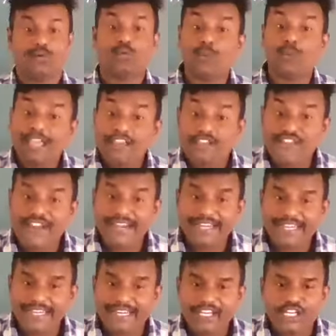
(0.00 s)
Why
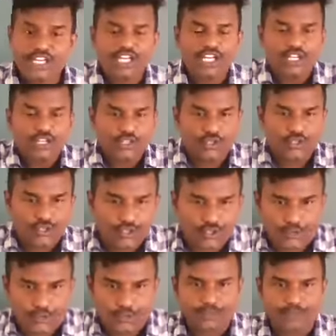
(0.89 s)
fatigued? Due to
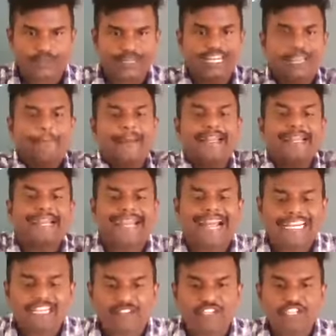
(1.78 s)
repeated
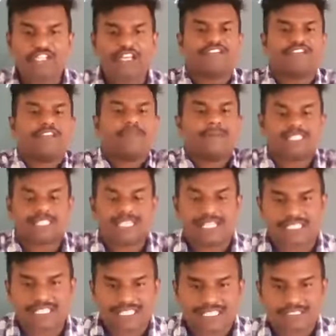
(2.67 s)
activation of the
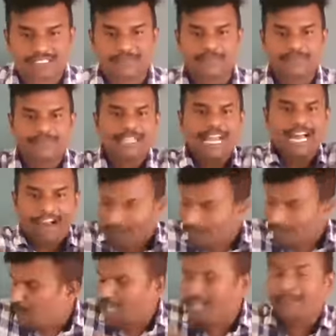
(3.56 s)
muscles.
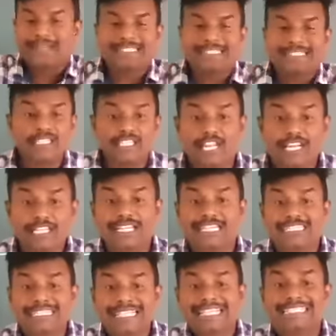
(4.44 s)
Our body muscles
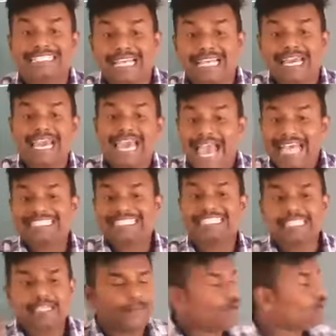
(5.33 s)
releases
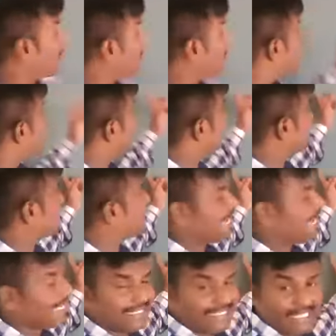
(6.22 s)
excess amount of
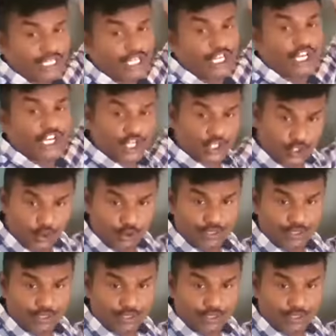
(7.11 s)
lactic acid due